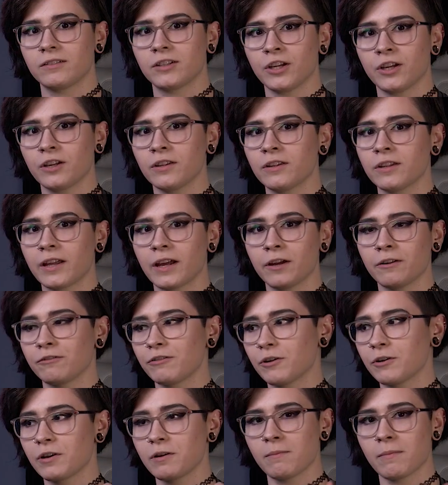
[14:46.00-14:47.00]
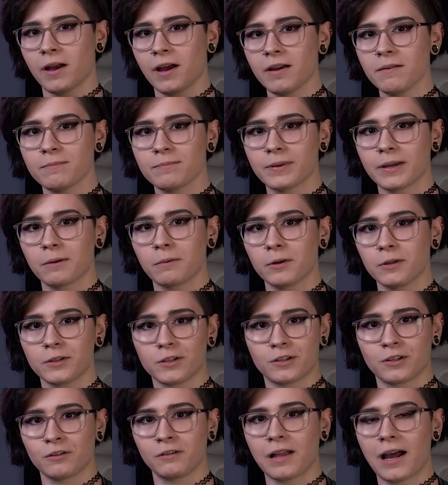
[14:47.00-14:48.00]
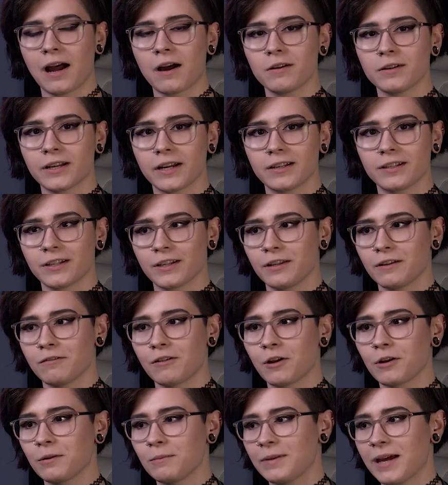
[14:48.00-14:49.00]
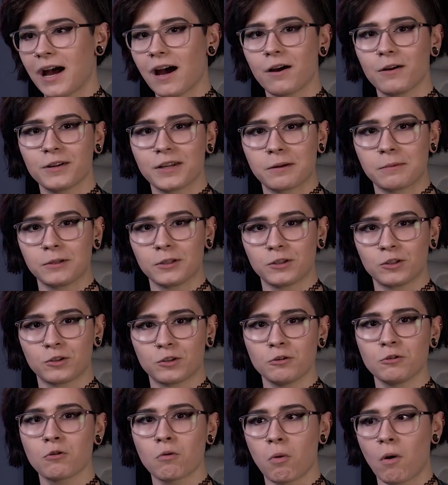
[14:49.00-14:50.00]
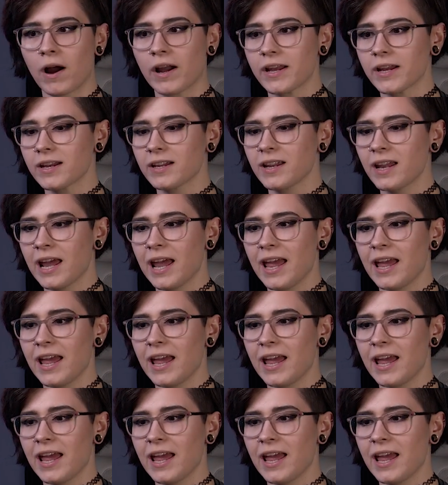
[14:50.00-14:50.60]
turned the volume up, it was too loud. I turned the volume down, it was too quiet.